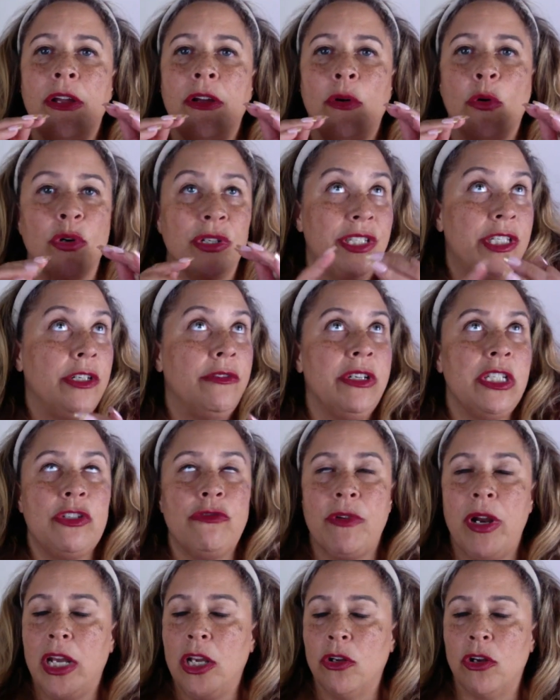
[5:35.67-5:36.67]
or series
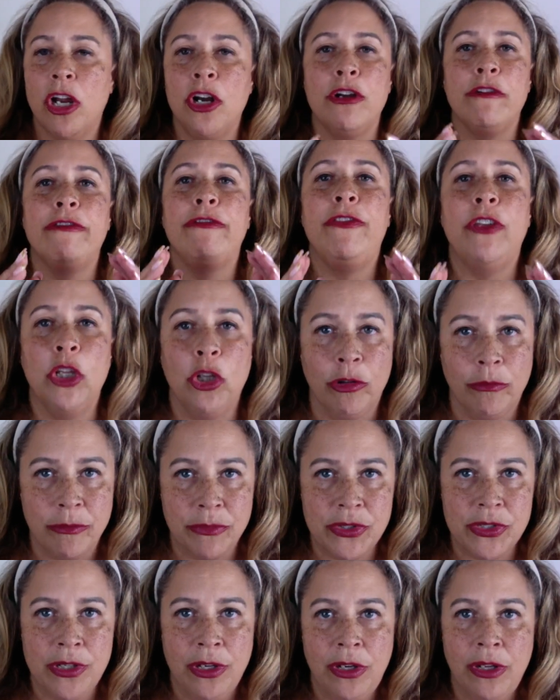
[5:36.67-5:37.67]
regular under
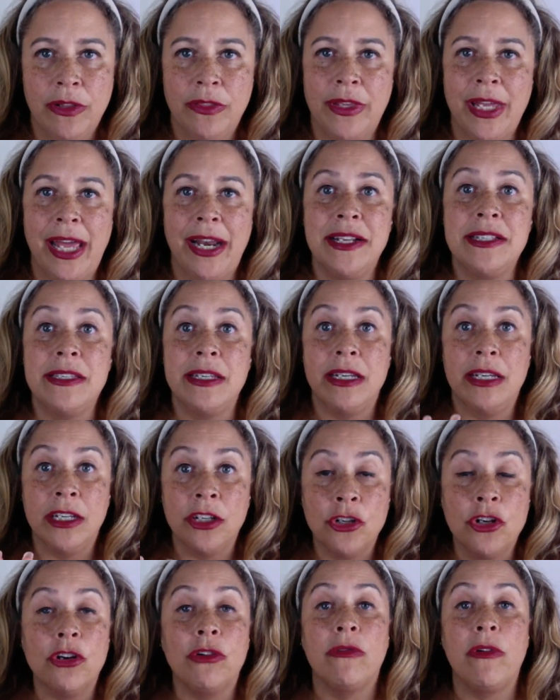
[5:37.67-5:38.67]
films. That is
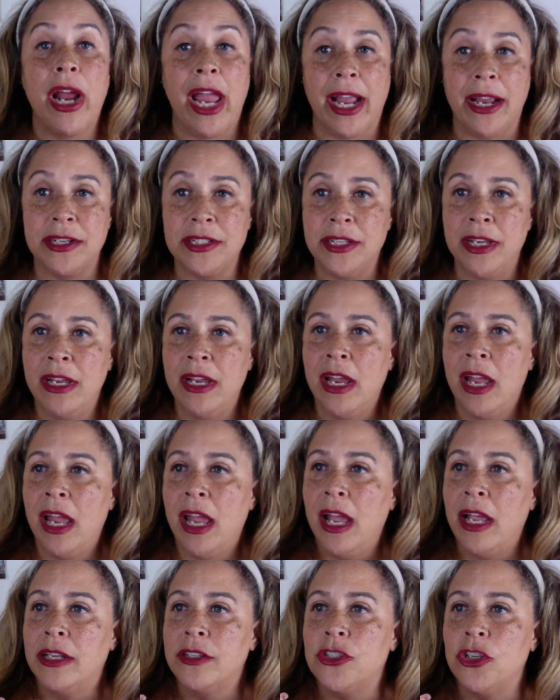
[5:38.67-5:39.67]
incorrect.
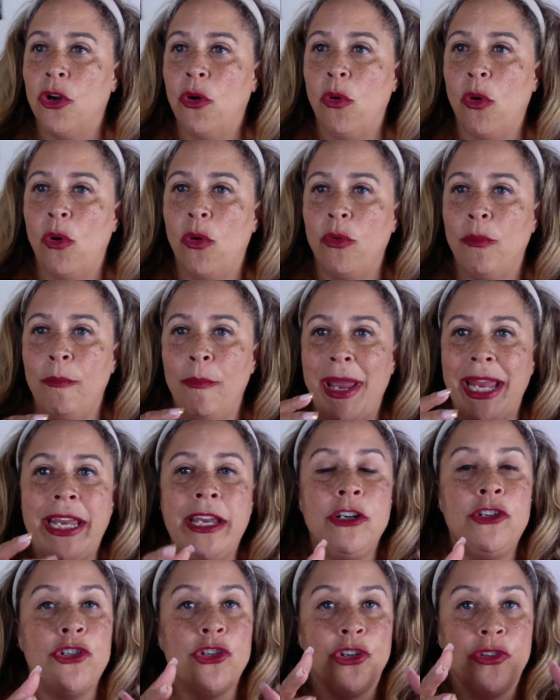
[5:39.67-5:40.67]
So
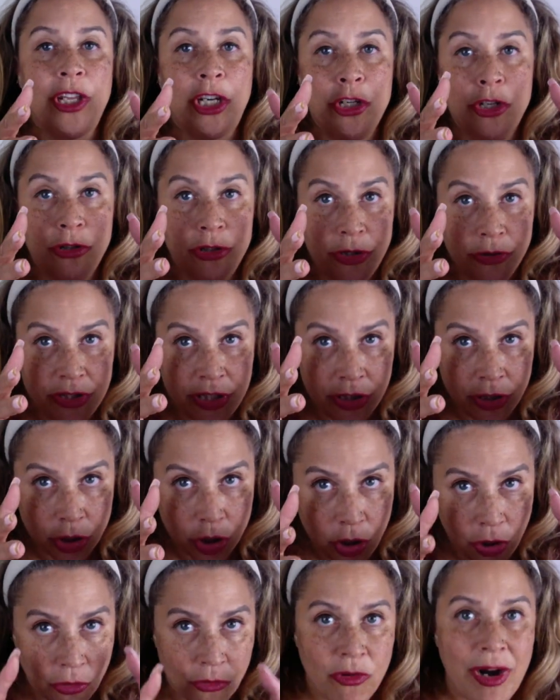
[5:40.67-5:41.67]
making sure that you're using the
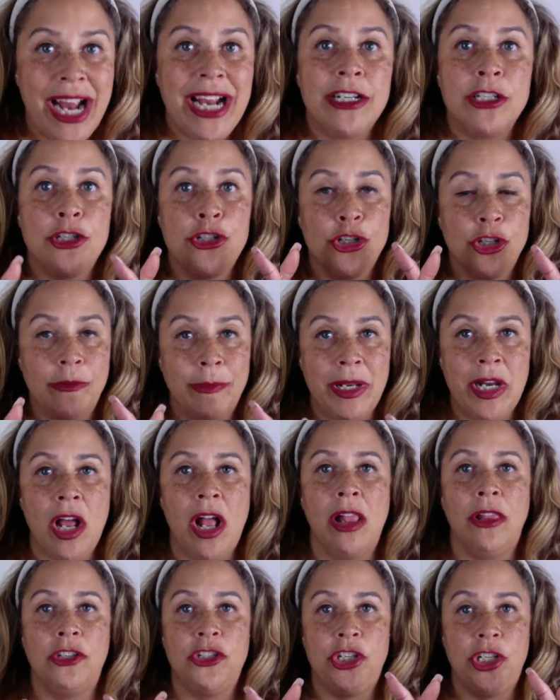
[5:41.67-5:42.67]
correct
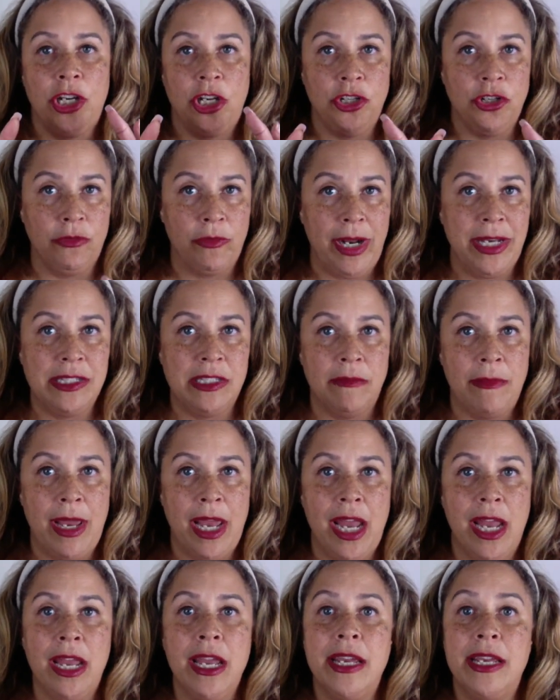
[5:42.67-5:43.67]
terminology on your
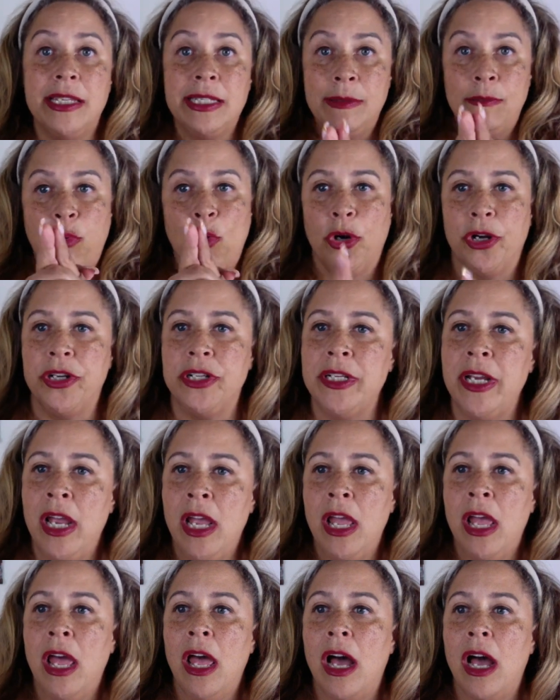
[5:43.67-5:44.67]
resume is important.
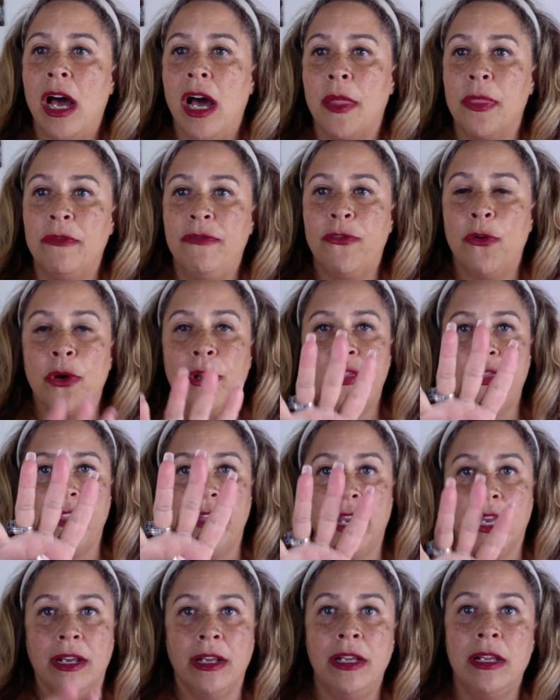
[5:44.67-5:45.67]
The fourth
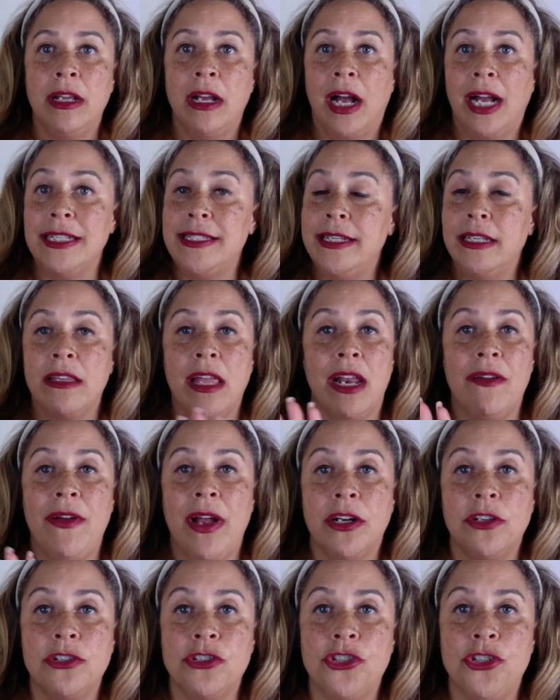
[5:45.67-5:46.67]
thing, I see a lot of
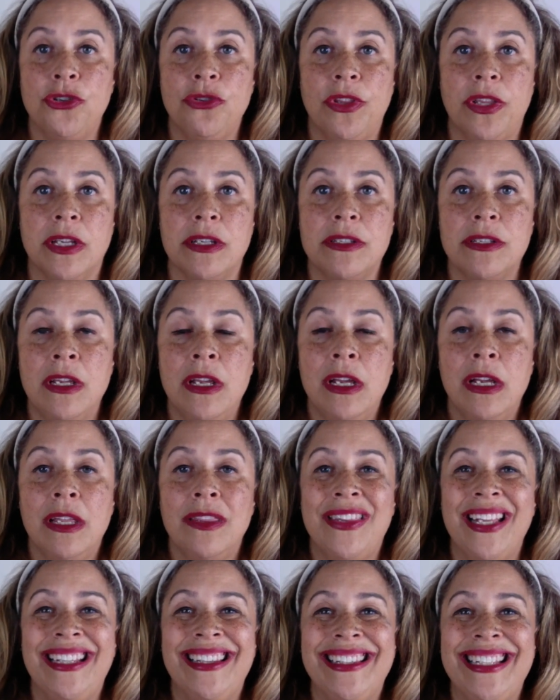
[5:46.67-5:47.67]
actors do this.
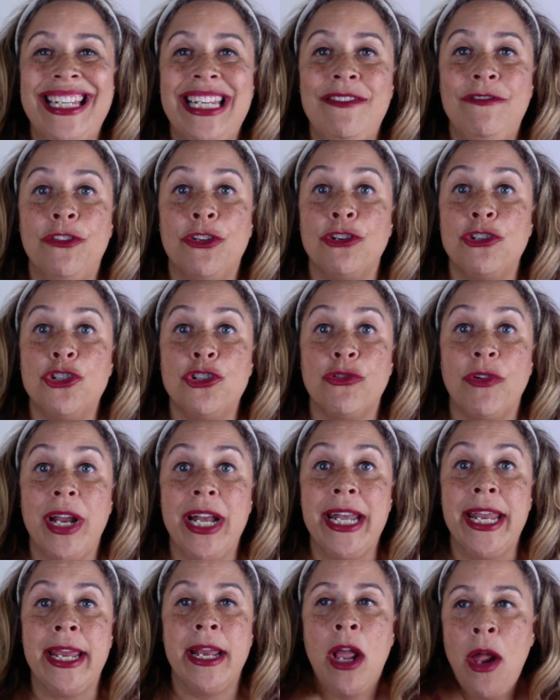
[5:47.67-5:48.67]
They leave their
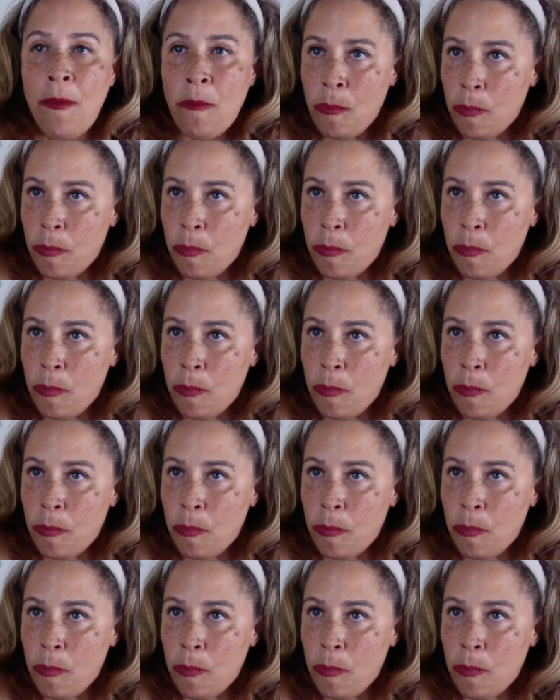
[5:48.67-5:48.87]
training